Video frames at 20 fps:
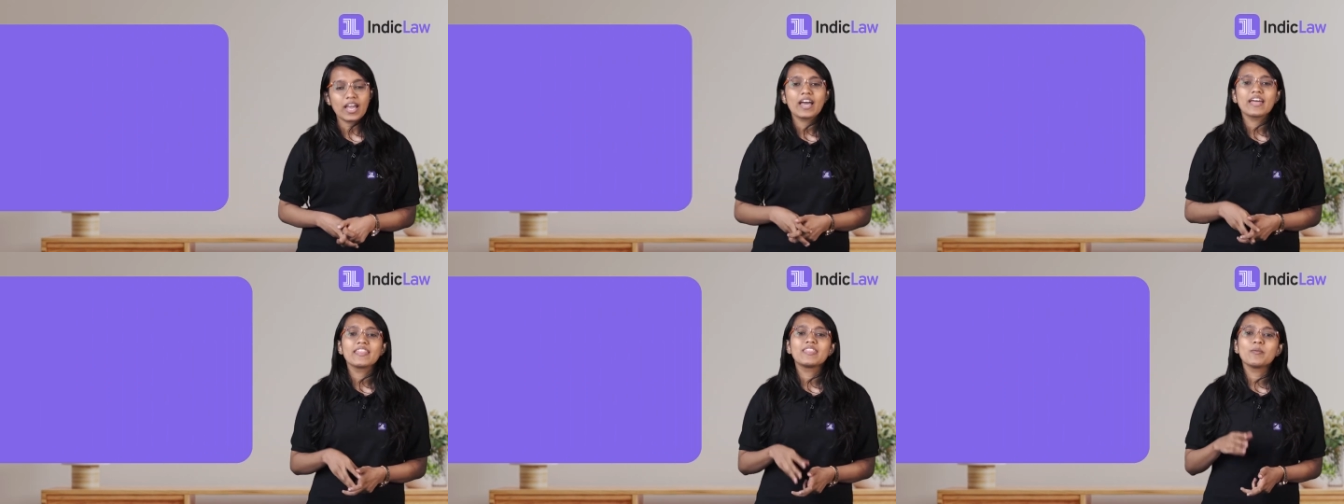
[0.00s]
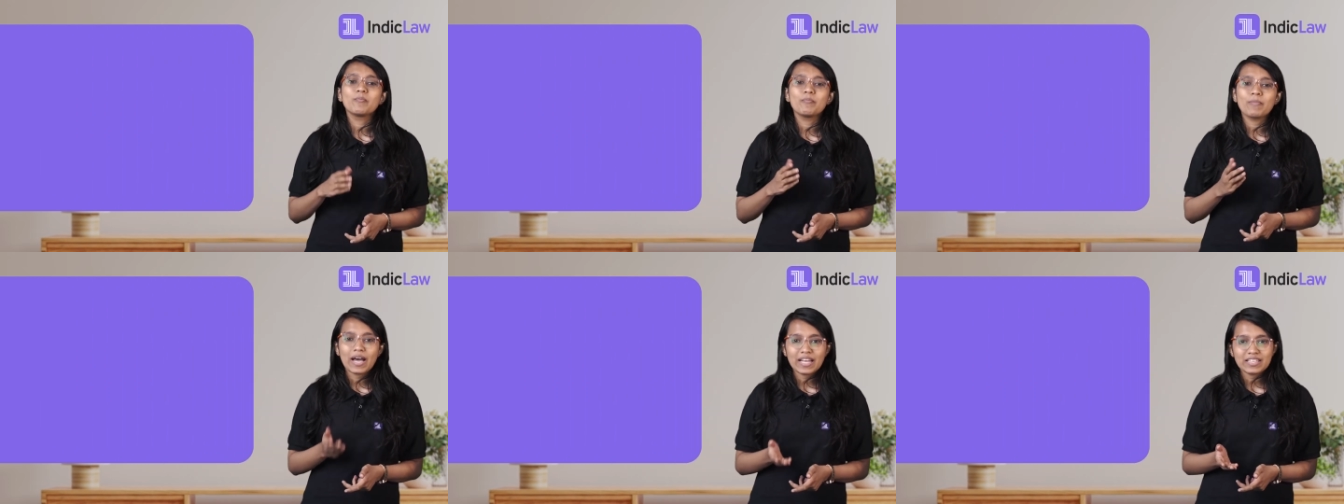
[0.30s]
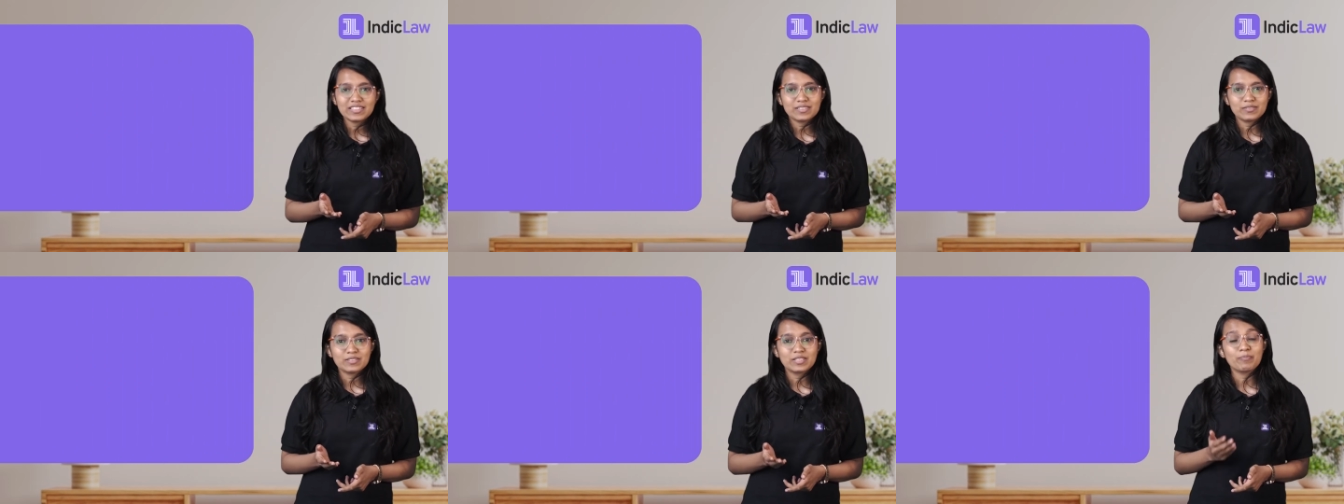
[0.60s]
The
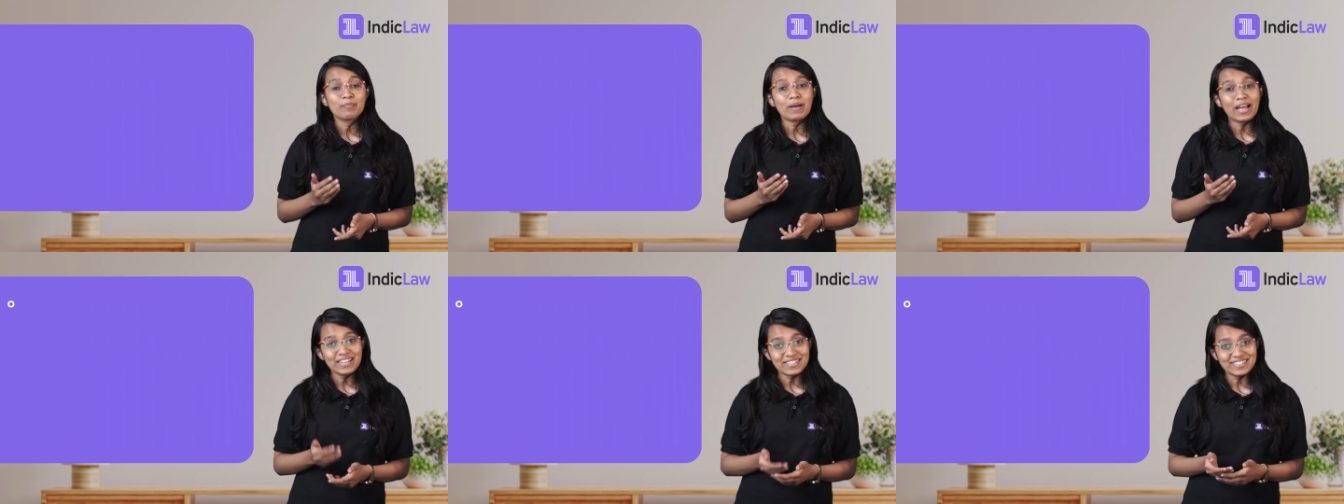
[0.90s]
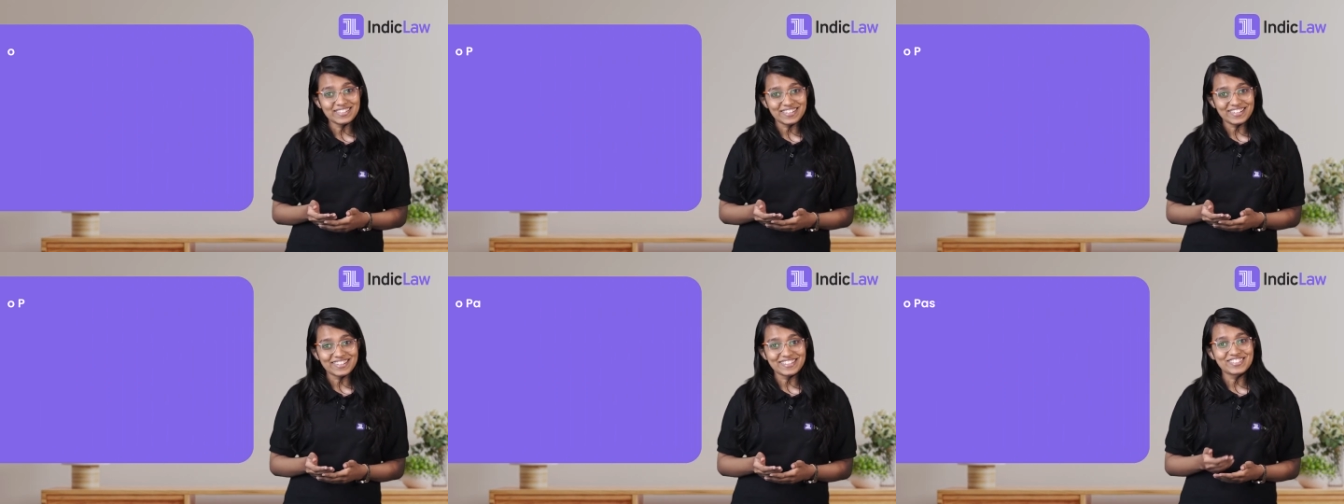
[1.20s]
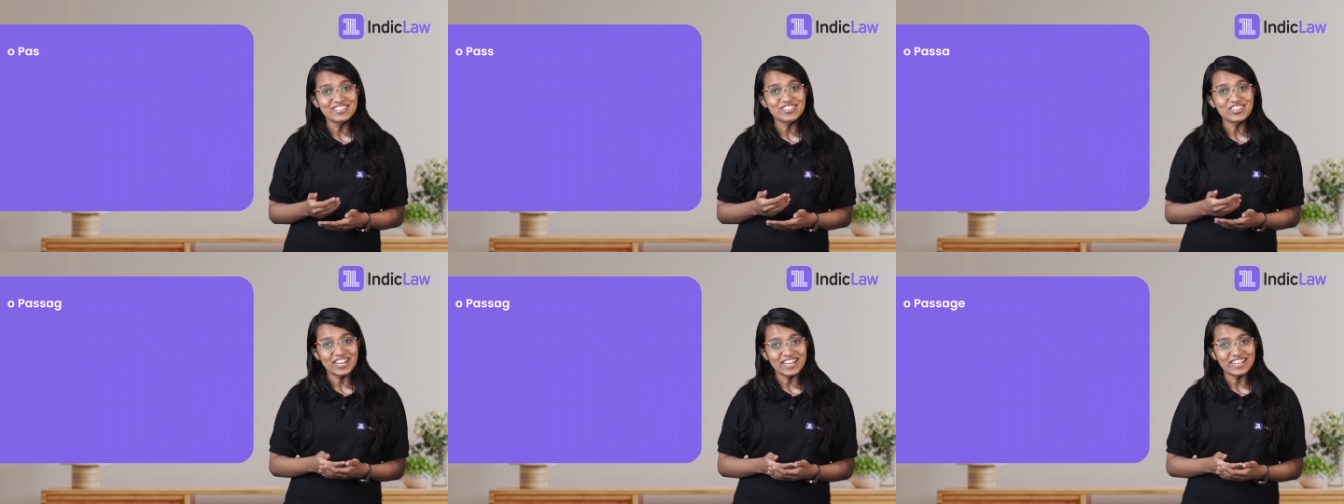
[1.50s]
pattern
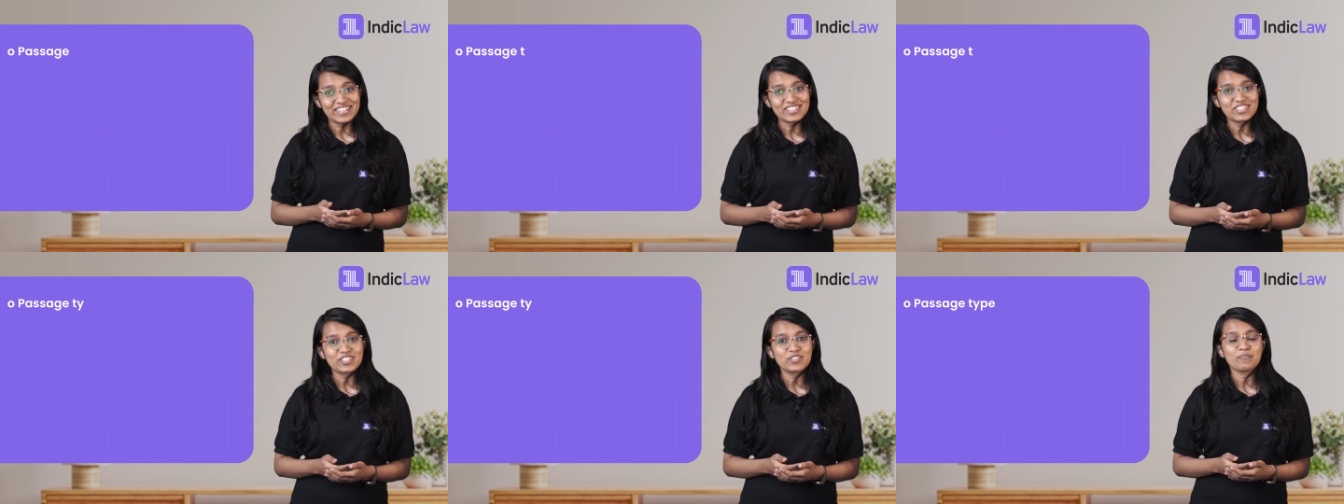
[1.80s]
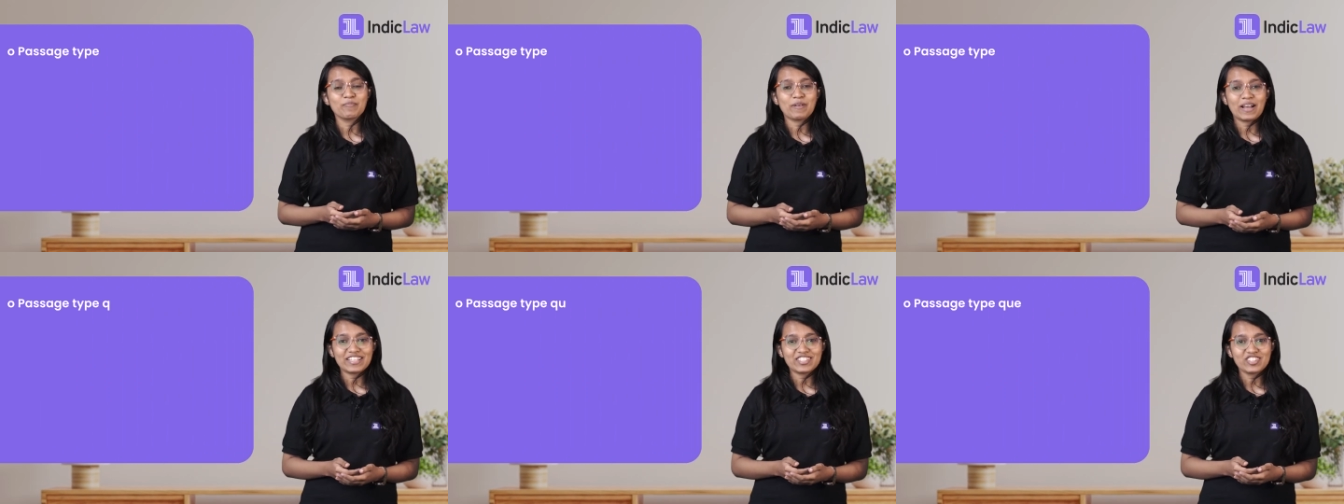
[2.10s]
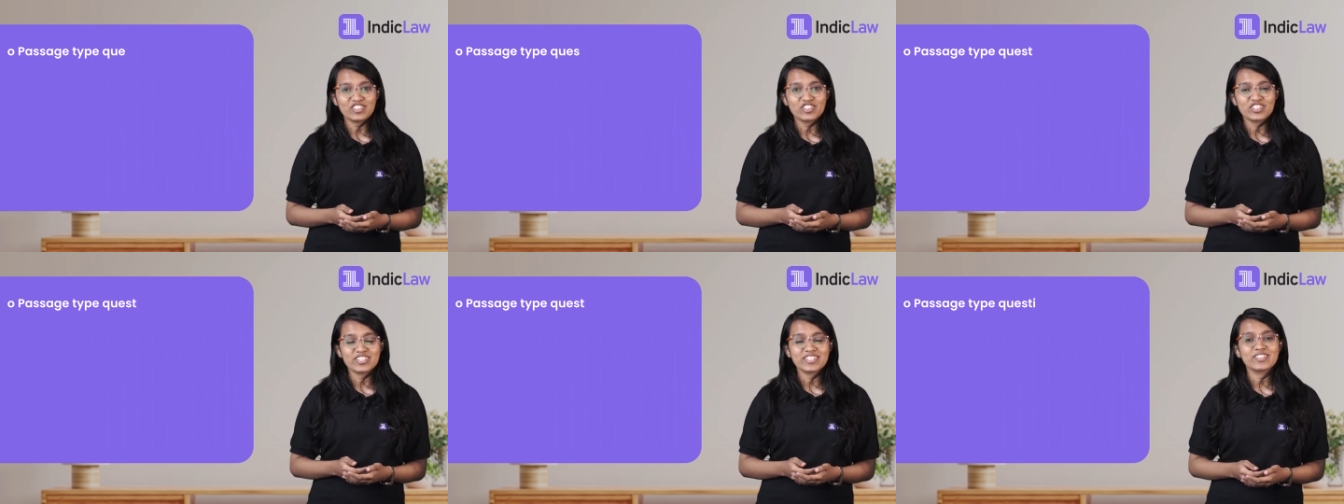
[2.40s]
is changed to
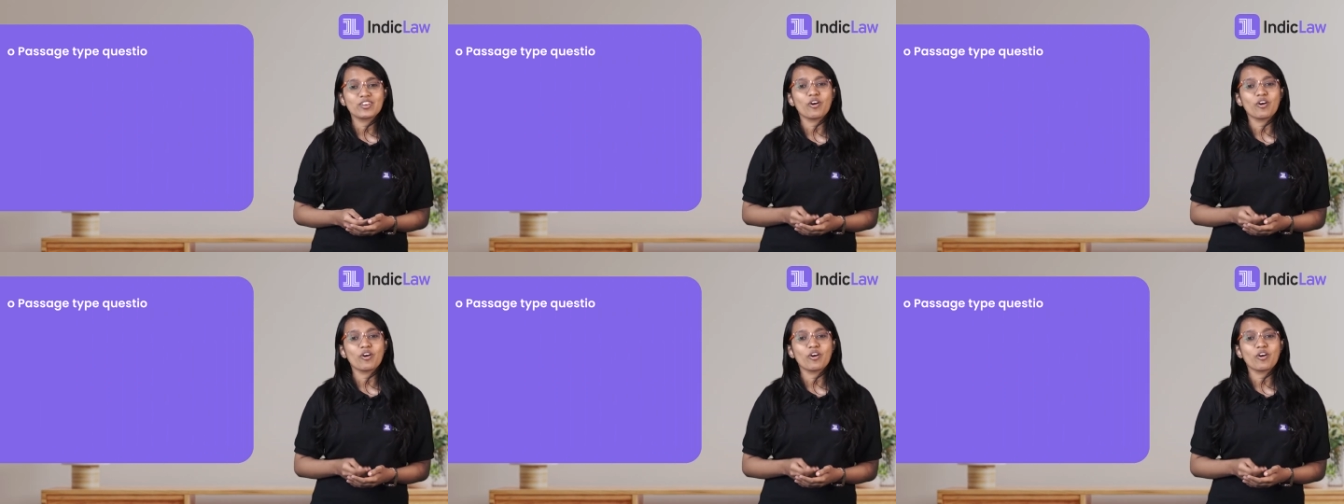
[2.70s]
passages